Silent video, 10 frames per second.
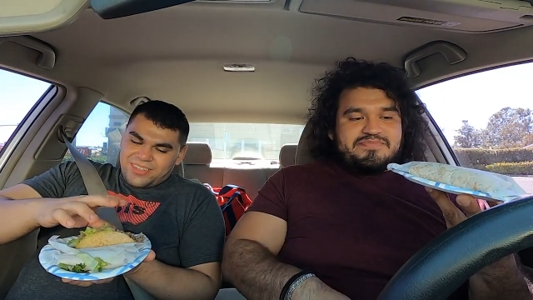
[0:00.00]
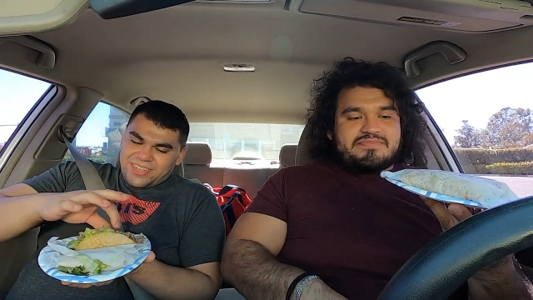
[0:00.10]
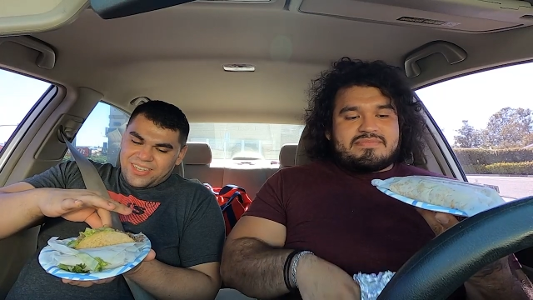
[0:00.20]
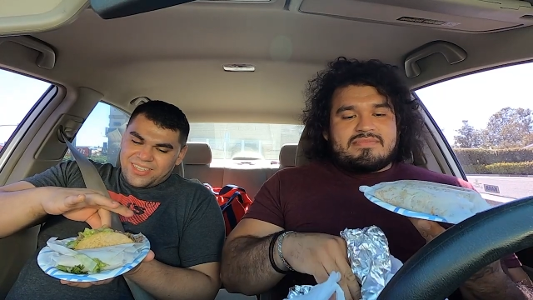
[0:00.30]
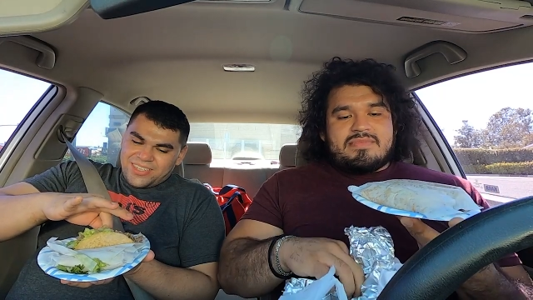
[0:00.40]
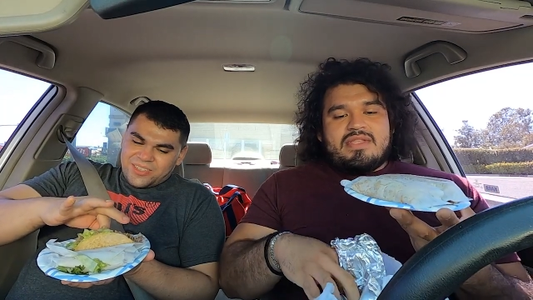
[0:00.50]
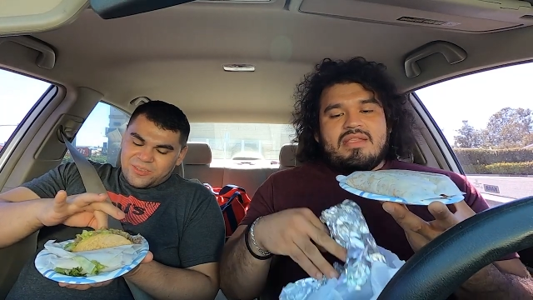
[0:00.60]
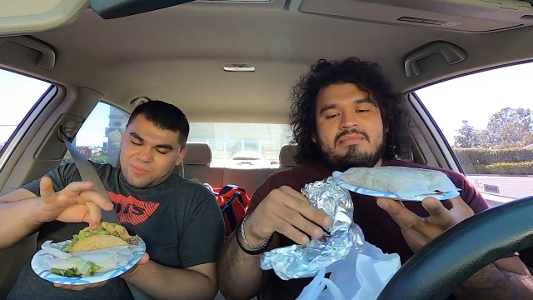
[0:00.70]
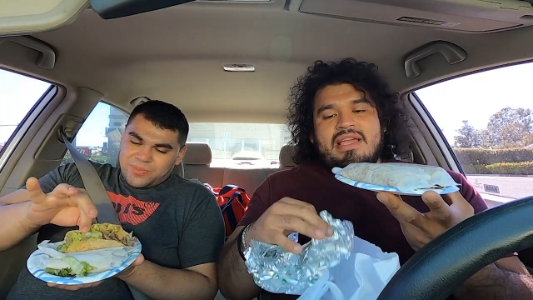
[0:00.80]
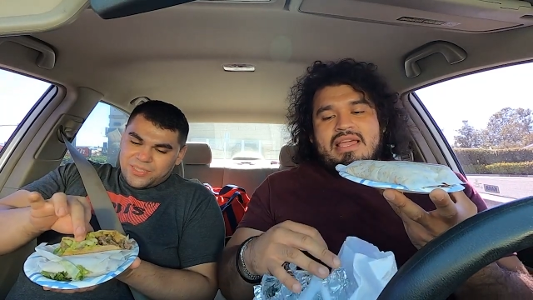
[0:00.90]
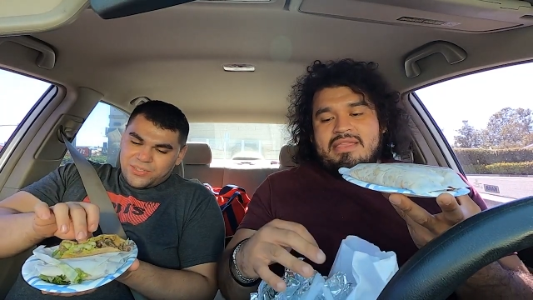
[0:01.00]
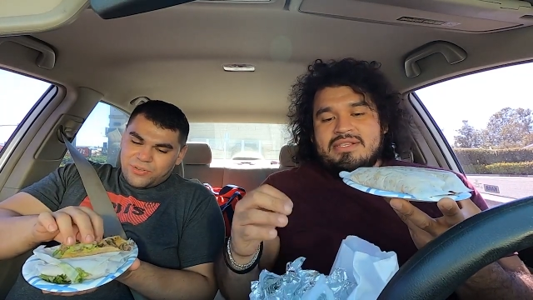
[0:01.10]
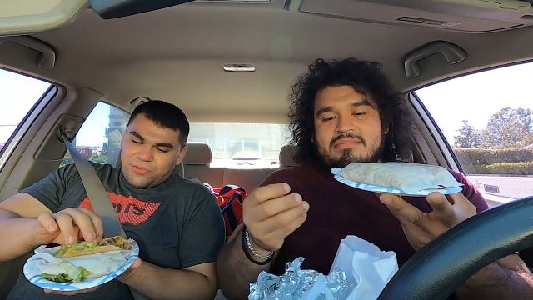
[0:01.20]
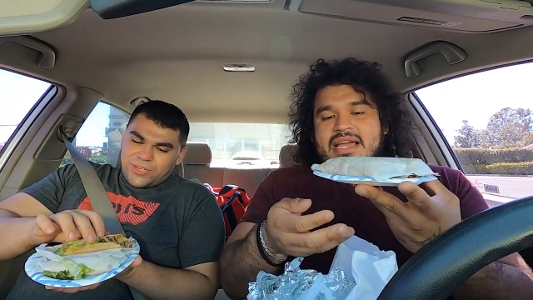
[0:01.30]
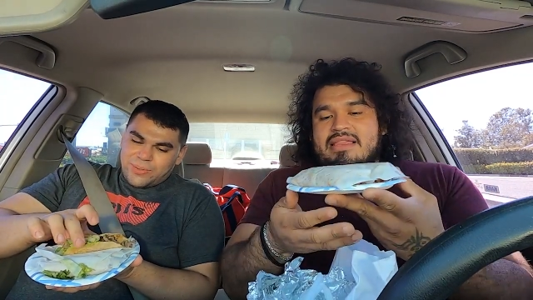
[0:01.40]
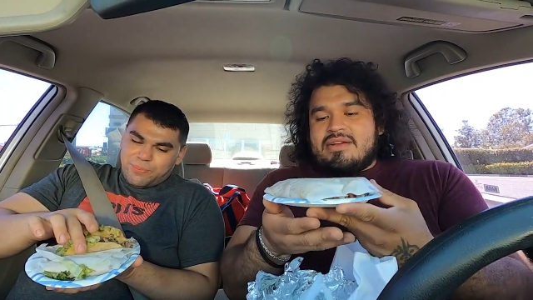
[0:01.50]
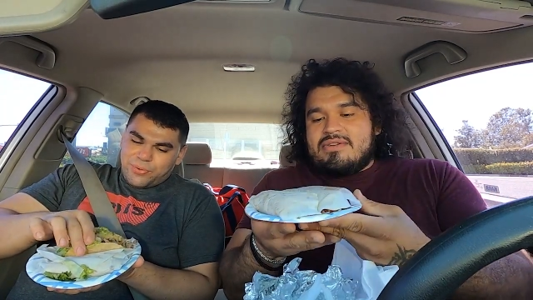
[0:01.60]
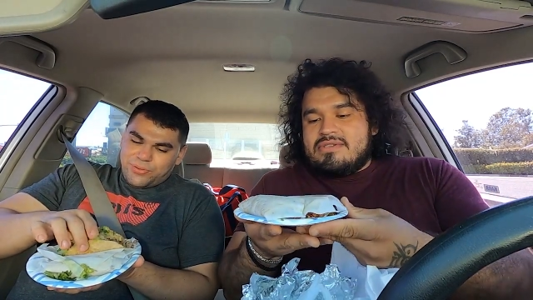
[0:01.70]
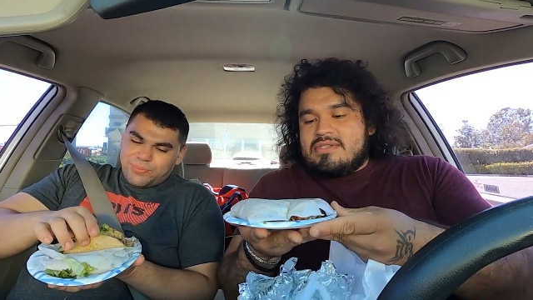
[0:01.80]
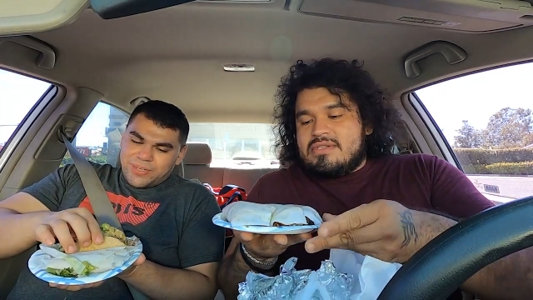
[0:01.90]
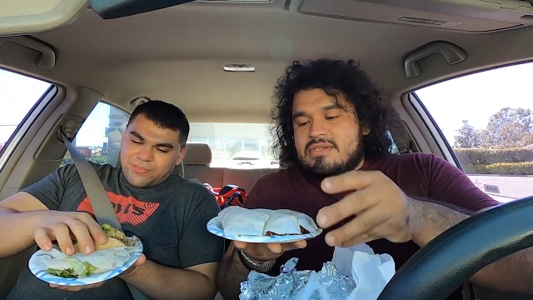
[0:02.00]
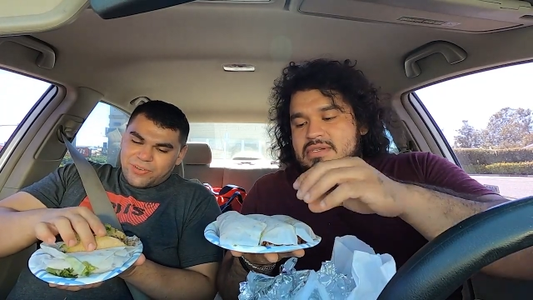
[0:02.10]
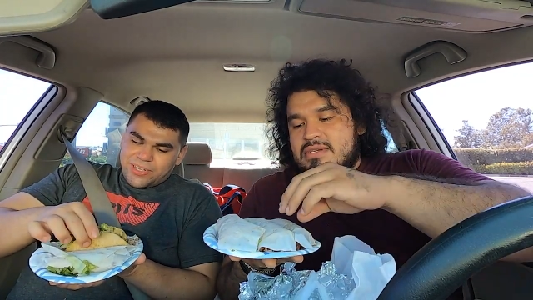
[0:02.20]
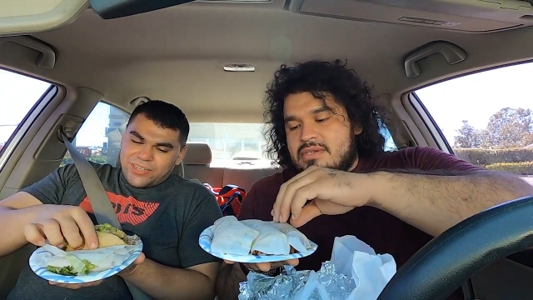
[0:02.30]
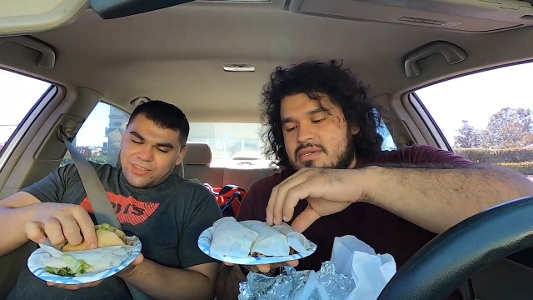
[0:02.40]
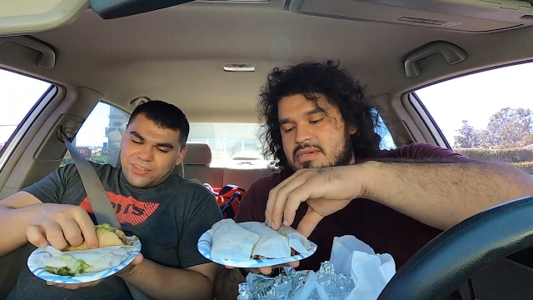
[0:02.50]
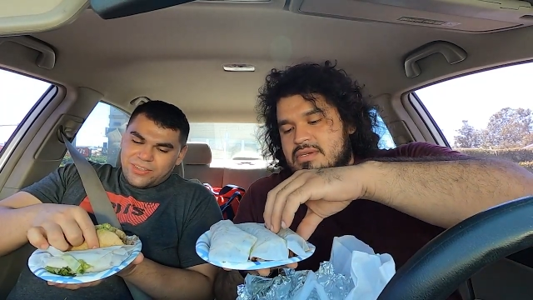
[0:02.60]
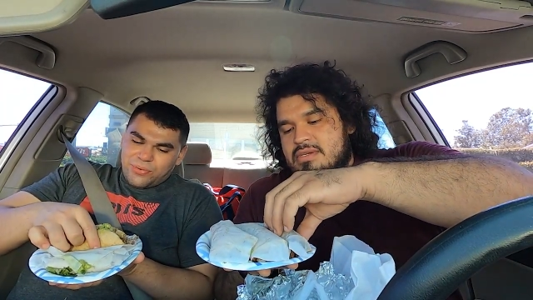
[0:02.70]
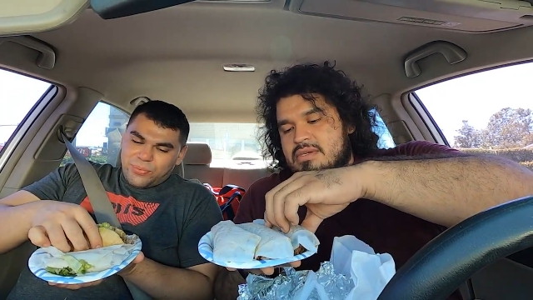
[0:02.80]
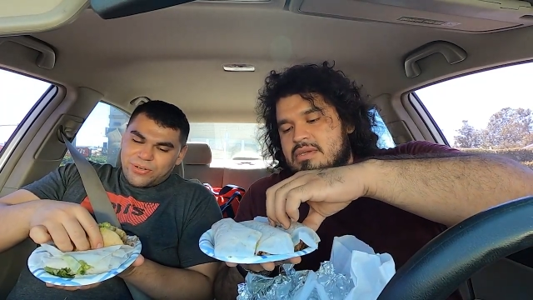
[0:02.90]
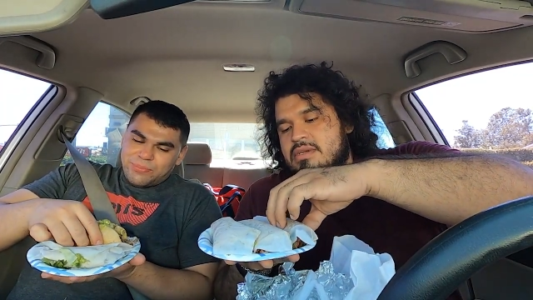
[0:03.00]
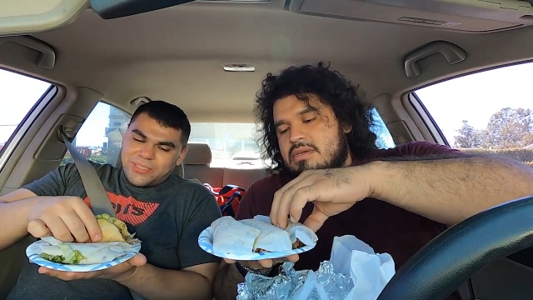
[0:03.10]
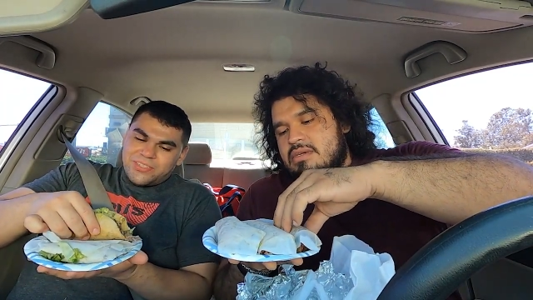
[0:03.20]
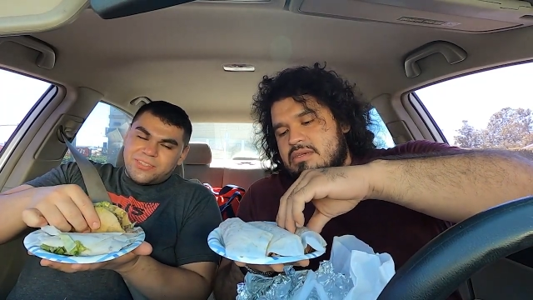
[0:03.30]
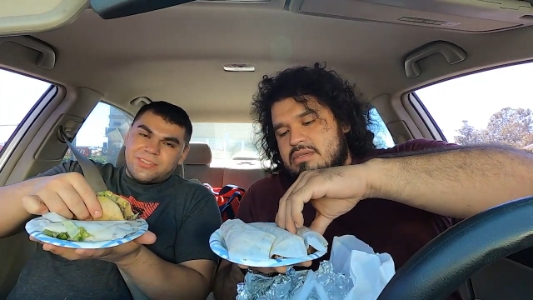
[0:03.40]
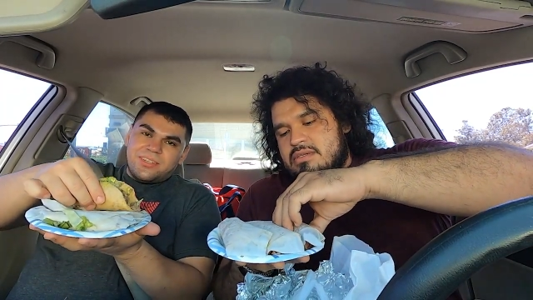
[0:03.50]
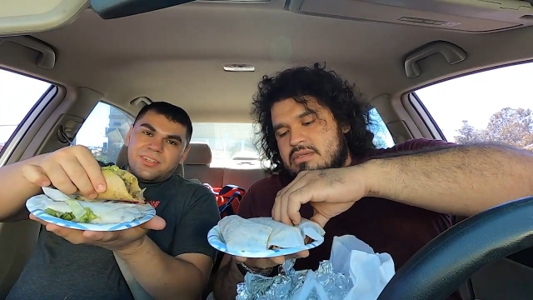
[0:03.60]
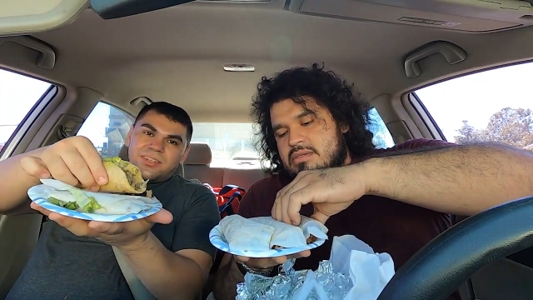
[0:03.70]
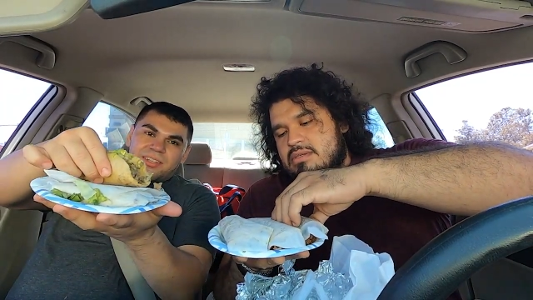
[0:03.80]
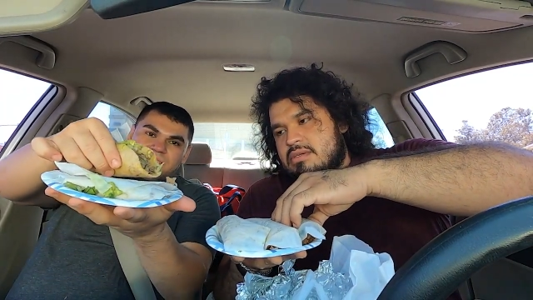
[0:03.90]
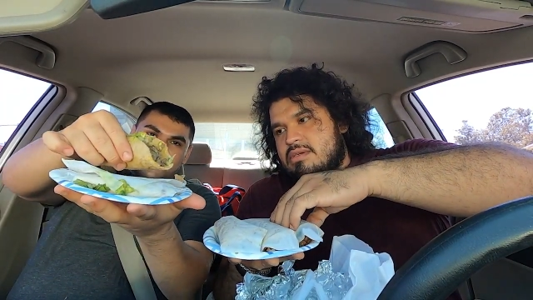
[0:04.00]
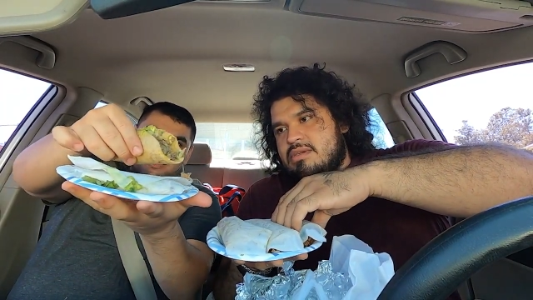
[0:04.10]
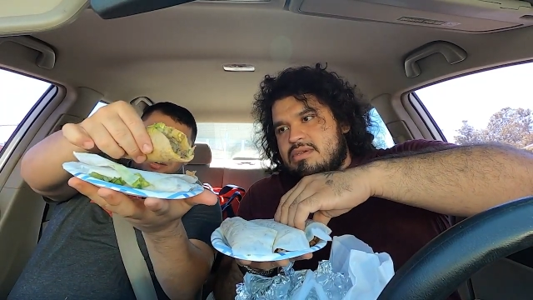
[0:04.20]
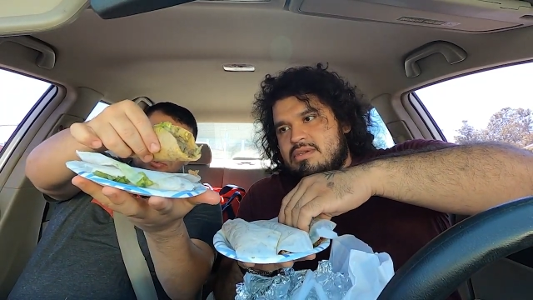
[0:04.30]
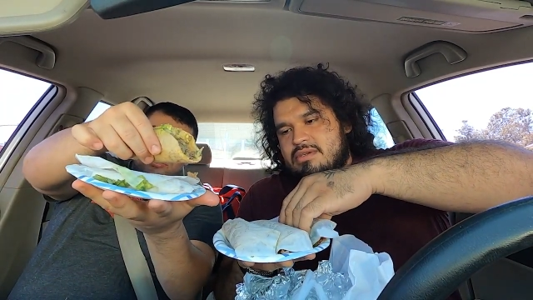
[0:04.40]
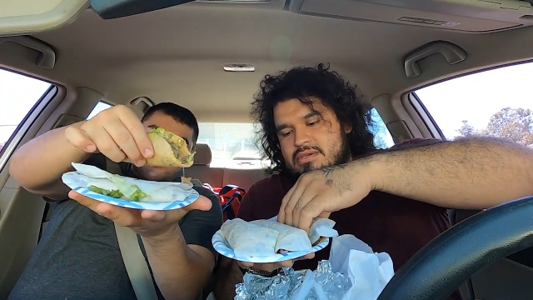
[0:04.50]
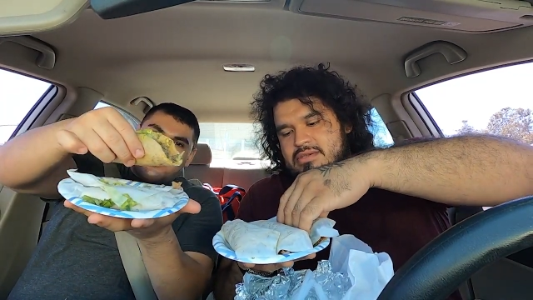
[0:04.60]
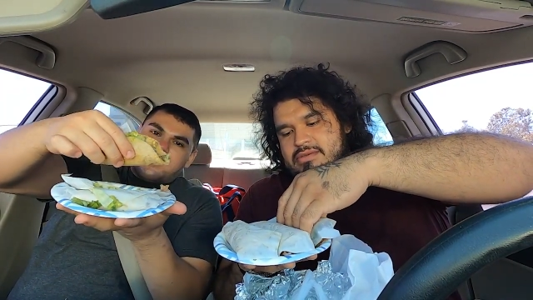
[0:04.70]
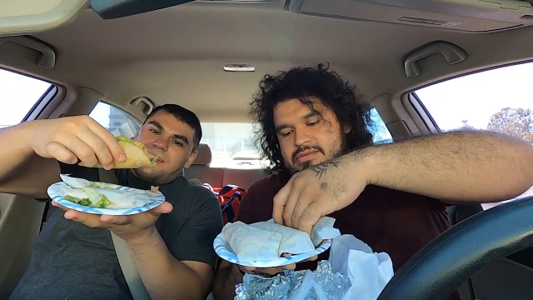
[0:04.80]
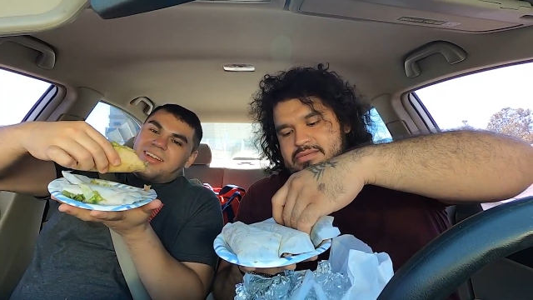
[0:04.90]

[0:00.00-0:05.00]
Speaker 1: Dang. Man, these You're are my goals, man, for getting the the weird meats tacos,